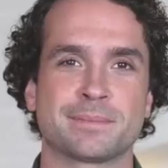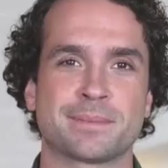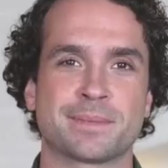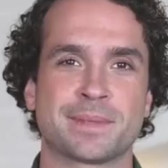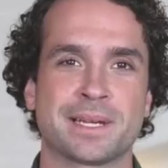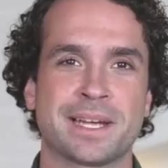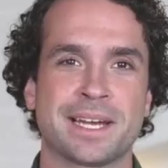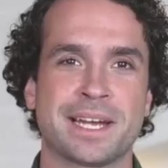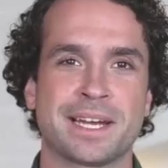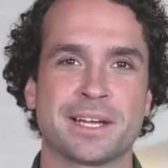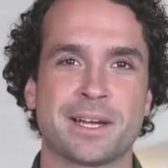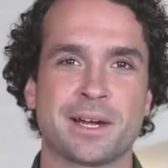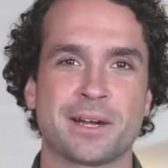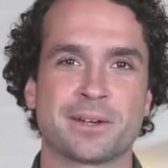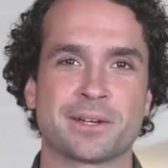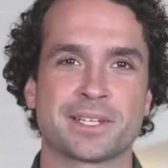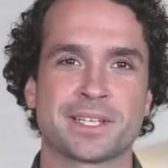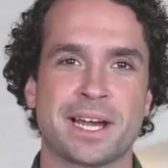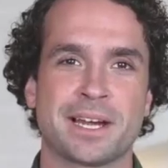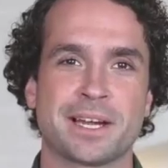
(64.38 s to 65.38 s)
The key to
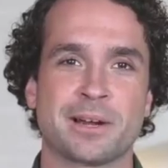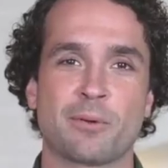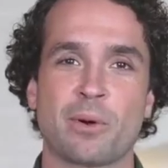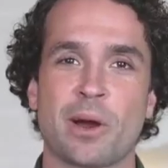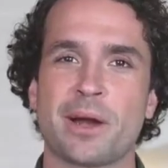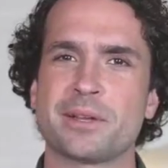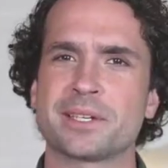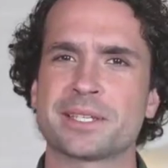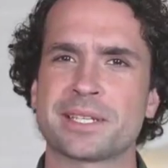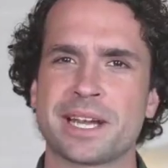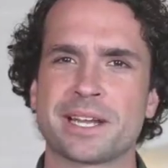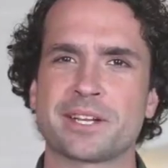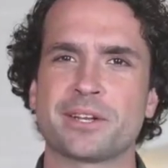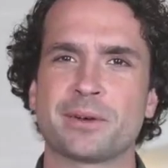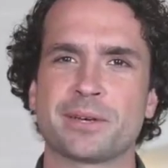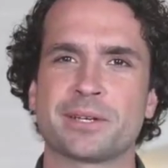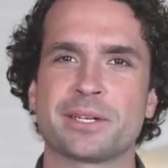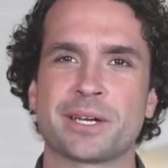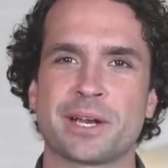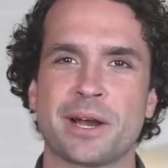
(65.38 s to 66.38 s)
understanding water's nature
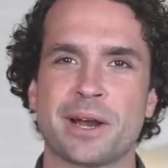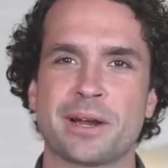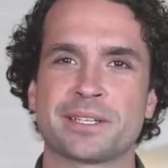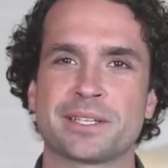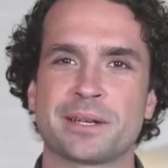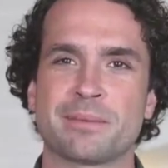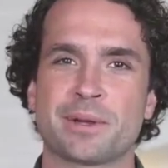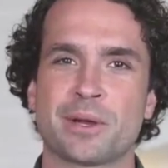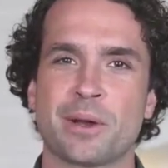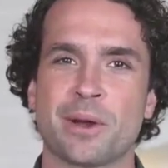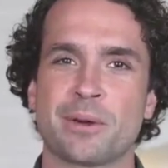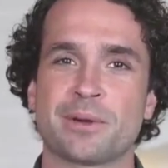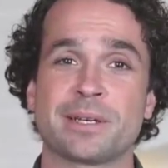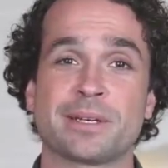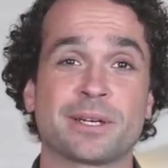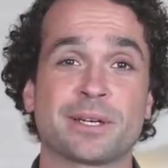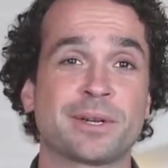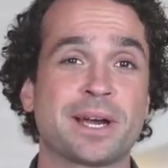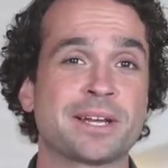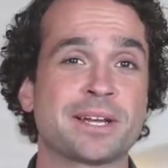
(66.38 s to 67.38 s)
is a concept called
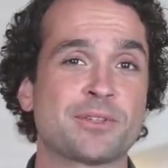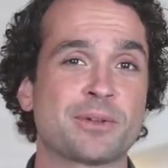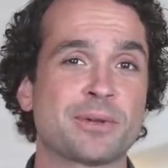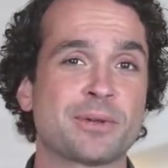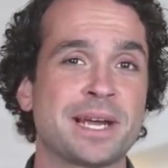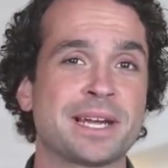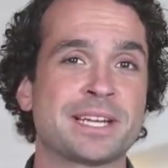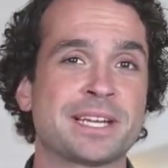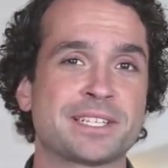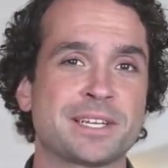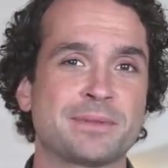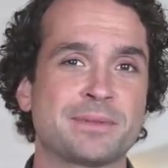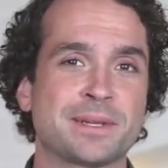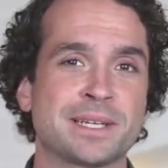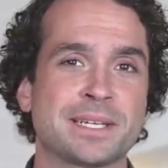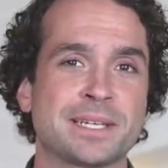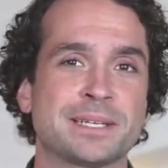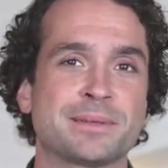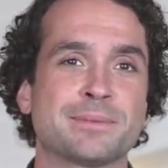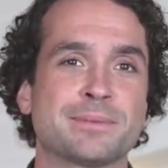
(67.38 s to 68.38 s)

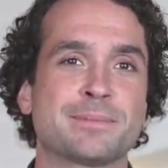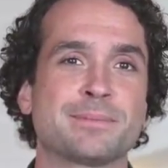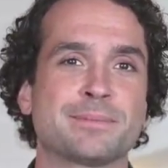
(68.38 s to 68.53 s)
electronegativity.